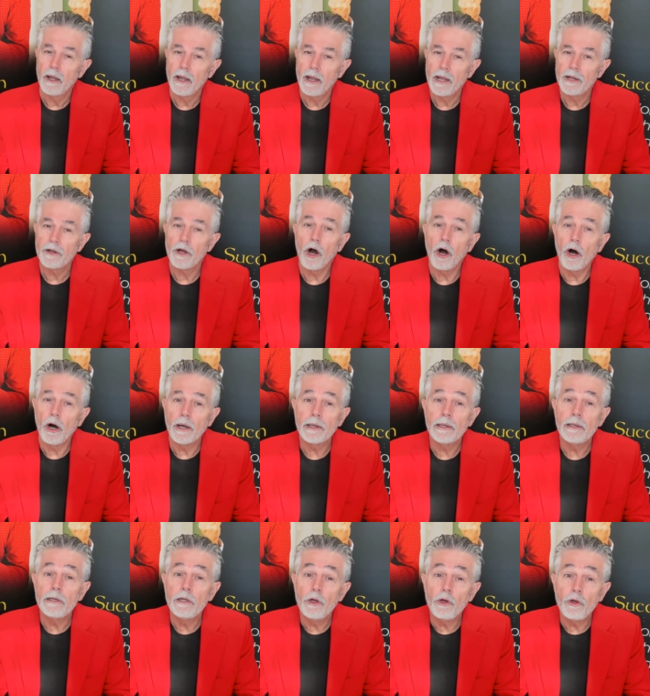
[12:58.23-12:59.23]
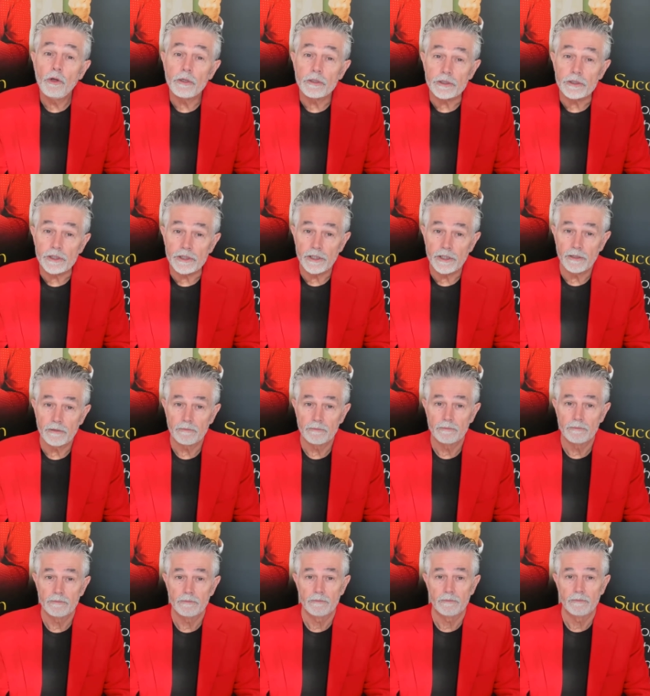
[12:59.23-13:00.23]
I learnt
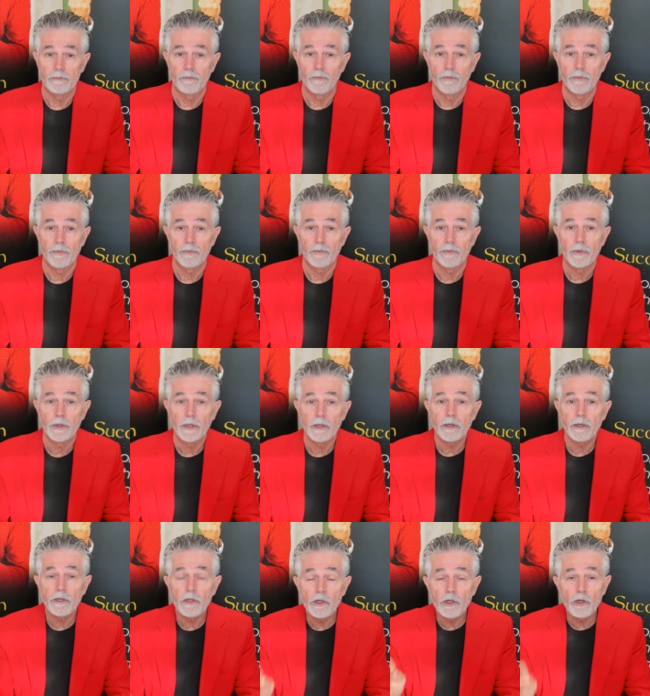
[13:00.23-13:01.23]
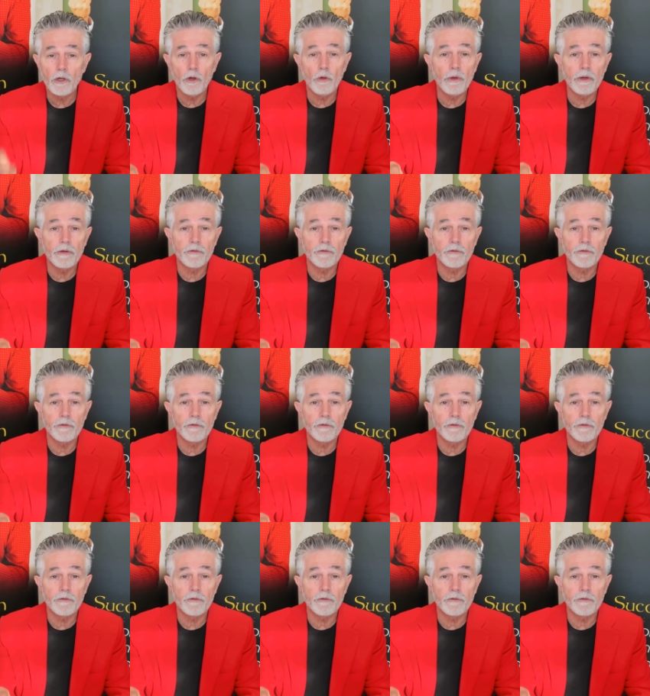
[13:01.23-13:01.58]
new